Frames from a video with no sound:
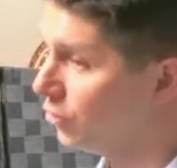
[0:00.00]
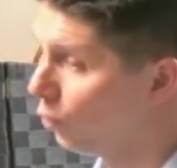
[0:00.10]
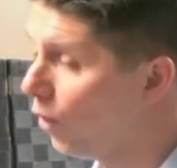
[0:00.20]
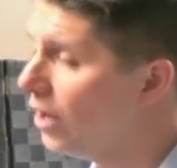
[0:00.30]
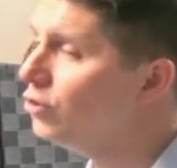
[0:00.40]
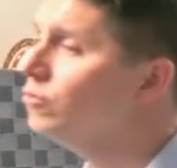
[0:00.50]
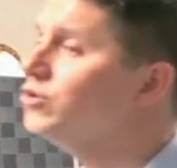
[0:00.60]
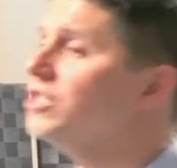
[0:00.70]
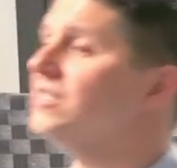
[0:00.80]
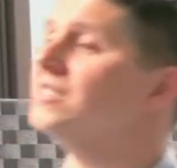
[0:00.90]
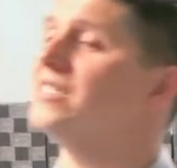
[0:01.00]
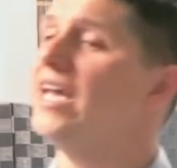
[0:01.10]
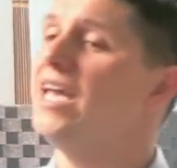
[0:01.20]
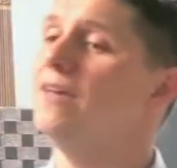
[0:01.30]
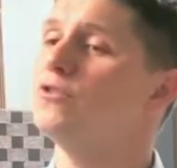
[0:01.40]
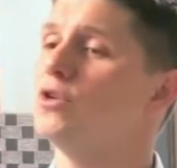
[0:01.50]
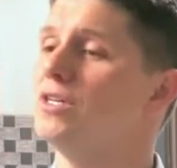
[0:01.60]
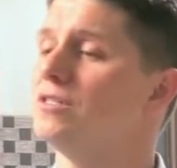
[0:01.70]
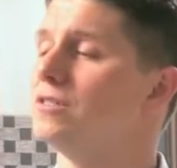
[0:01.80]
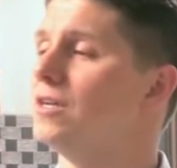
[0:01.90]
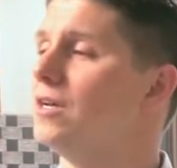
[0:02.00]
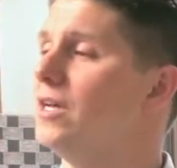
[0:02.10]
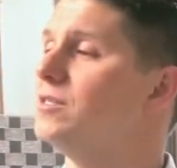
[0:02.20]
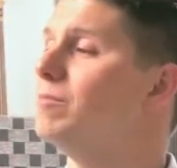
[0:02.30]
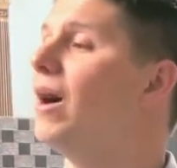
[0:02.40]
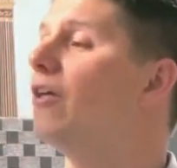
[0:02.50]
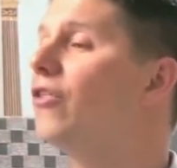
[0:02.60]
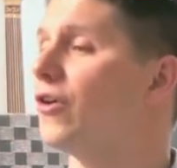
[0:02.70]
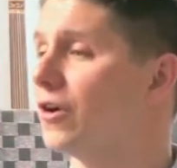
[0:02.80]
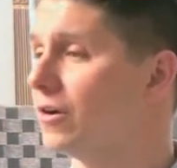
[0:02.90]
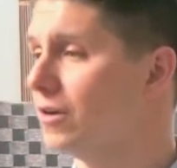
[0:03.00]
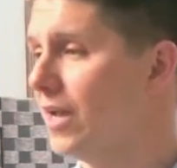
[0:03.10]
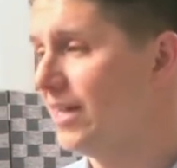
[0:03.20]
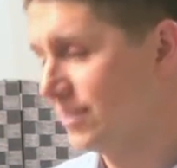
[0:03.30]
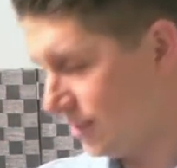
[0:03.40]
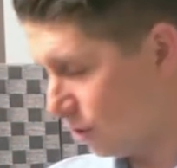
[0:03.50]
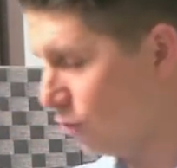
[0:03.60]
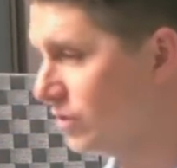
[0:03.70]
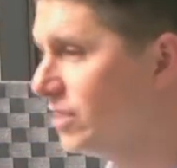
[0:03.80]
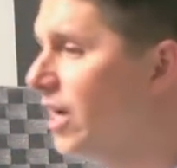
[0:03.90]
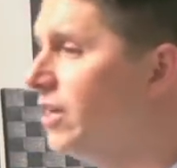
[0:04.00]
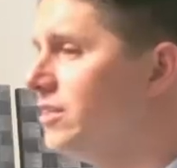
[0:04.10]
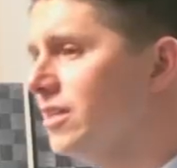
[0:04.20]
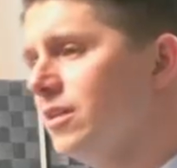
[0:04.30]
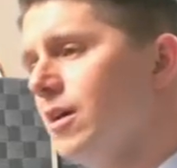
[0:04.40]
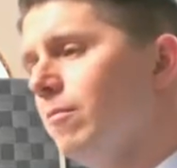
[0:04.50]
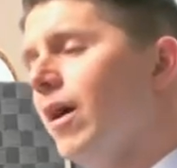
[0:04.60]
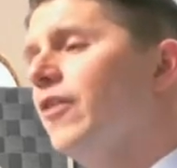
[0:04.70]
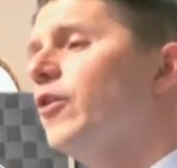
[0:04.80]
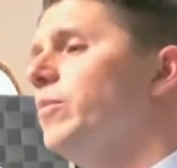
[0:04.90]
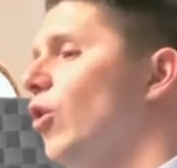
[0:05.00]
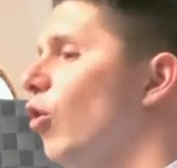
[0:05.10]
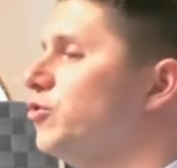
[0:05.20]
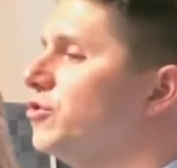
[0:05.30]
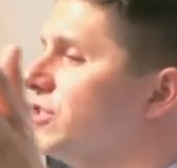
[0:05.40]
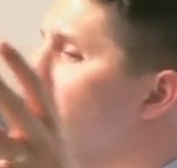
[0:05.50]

the one whom Jesus gave to his, his mother as his own son. He said, Mother, behold your